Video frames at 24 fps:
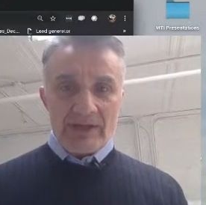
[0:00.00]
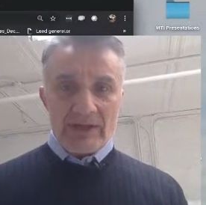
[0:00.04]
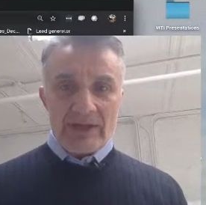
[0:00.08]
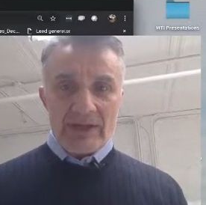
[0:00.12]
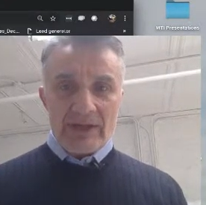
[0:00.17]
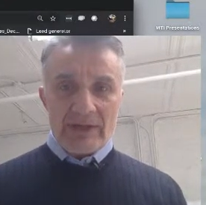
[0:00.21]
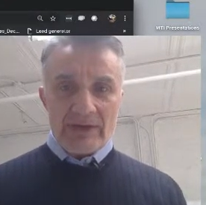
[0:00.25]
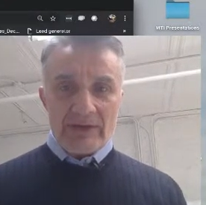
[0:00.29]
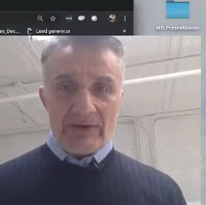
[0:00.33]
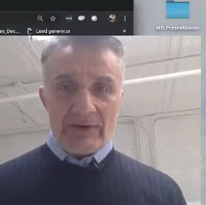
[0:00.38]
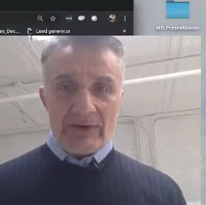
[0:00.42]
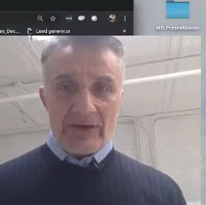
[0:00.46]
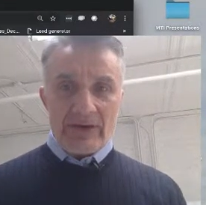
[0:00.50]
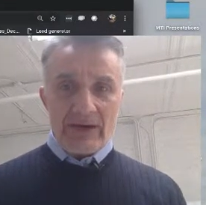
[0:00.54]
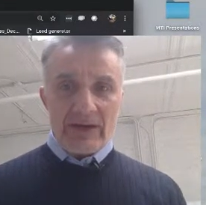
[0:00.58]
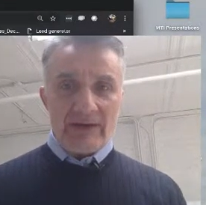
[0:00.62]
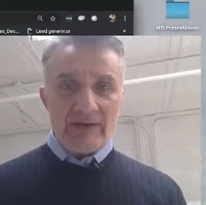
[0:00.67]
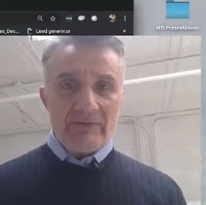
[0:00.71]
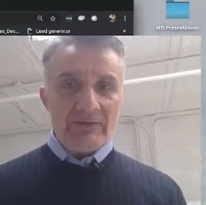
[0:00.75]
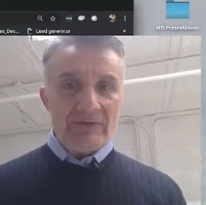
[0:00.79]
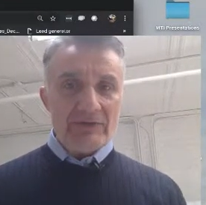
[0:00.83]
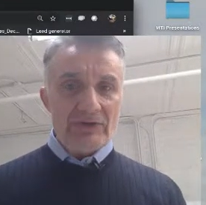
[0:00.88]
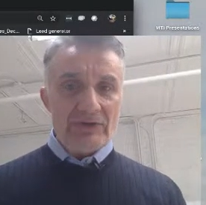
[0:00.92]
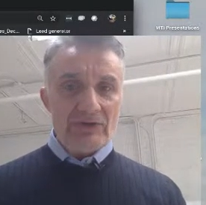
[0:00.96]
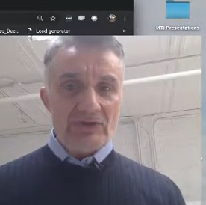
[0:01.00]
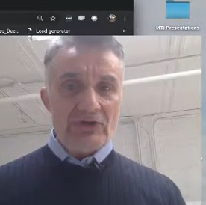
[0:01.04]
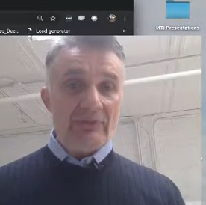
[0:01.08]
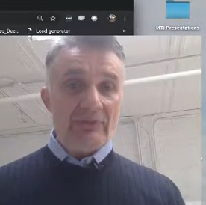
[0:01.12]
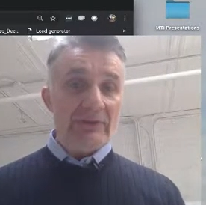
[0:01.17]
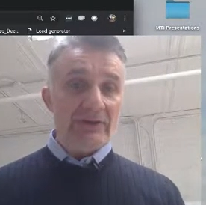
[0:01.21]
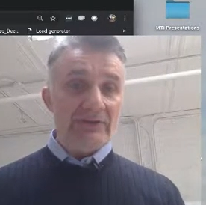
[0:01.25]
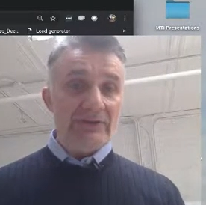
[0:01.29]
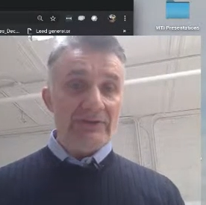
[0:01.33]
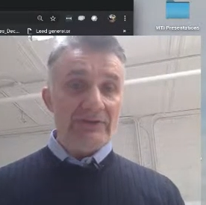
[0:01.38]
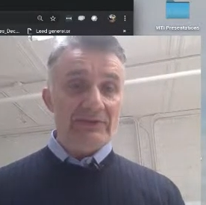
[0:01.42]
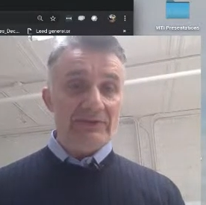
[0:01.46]
then you have the
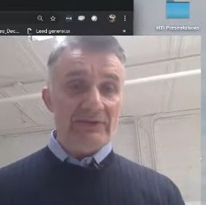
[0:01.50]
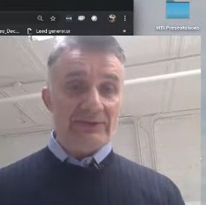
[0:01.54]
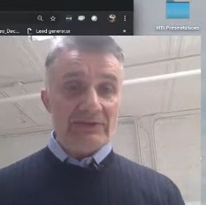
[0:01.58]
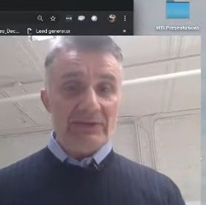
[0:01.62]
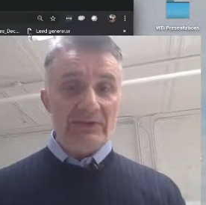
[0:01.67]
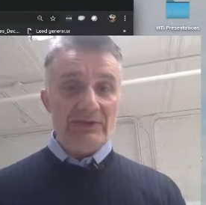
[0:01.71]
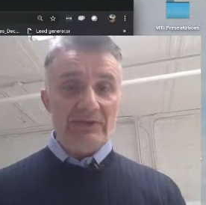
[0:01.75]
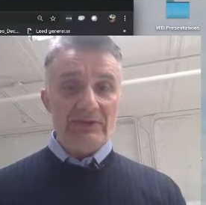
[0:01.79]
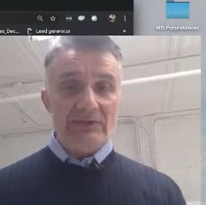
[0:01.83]
chatbot assistant is